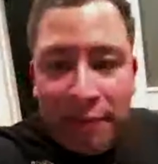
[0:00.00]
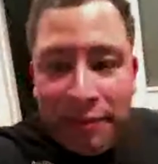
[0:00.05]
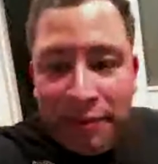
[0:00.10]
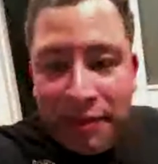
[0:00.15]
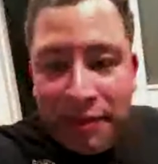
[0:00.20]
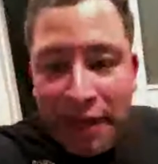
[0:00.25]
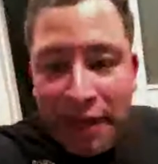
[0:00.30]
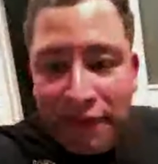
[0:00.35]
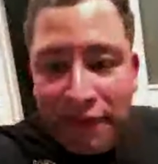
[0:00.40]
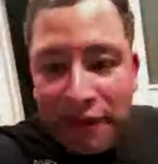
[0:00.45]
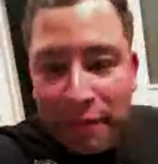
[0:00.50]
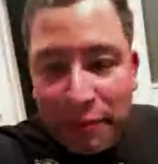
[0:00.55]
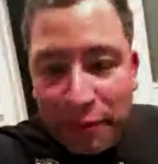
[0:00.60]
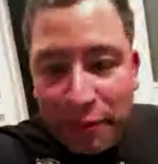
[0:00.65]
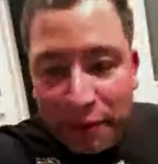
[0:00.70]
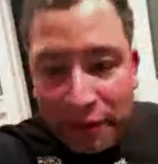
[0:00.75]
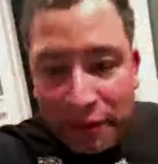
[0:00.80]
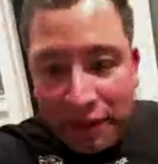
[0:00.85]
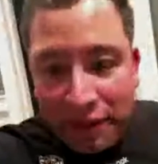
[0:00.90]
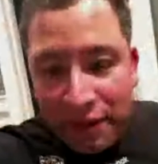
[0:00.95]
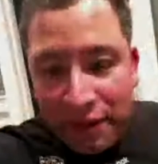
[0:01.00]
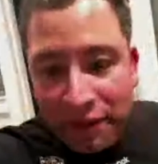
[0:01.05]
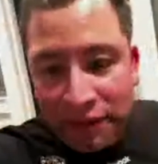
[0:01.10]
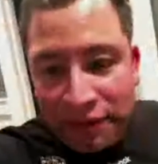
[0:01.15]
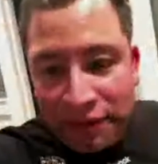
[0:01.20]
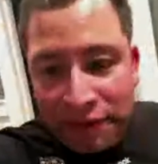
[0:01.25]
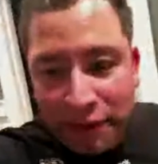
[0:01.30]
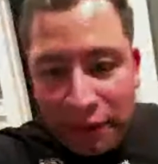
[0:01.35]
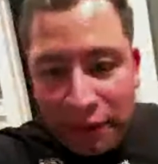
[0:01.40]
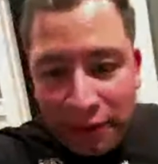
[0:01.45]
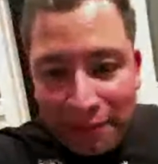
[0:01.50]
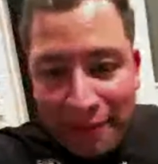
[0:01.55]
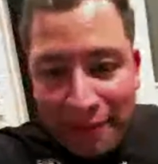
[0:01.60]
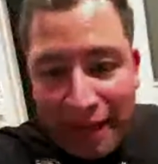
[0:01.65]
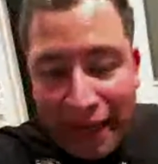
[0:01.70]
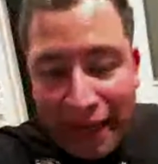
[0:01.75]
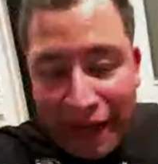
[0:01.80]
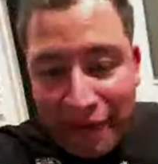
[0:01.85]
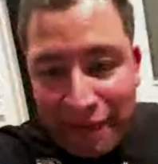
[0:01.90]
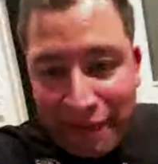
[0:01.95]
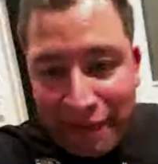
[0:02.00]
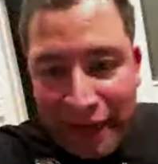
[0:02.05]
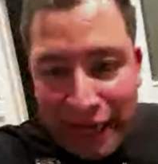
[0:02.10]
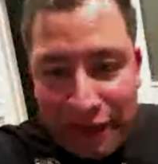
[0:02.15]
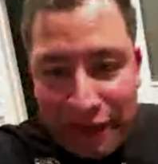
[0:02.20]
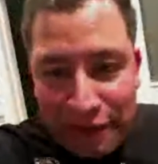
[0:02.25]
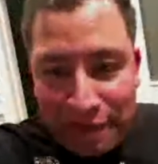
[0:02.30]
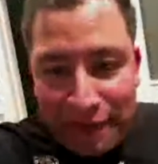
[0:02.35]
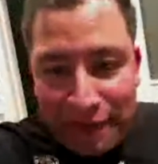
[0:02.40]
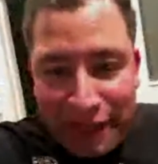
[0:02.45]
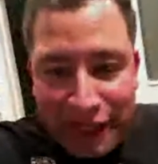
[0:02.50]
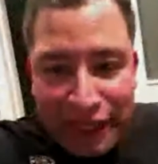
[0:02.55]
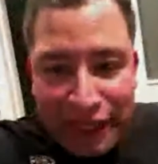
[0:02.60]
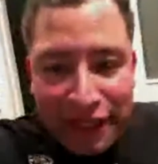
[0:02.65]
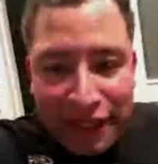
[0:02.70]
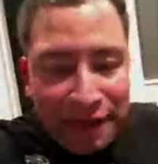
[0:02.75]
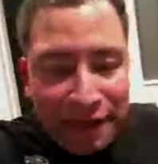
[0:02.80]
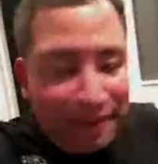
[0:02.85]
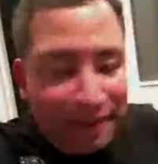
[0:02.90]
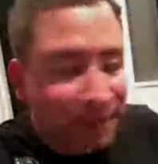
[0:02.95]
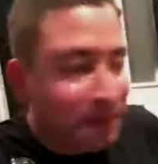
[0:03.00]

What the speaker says: one's off the board, for my final pick,